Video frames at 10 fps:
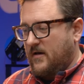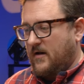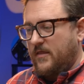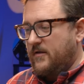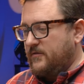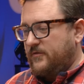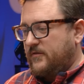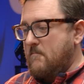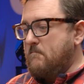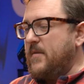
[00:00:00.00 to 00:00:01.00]
Uh, there's
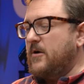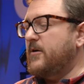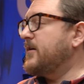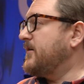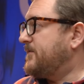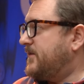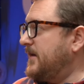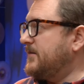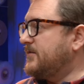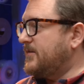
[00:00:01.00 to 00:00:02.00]
just a myriad of
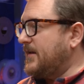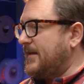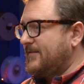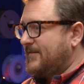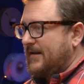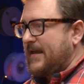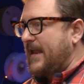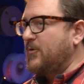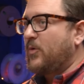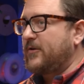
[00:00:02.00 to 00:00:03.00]
things that, that
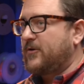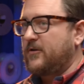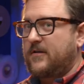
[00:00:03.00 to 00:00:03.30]
anyone could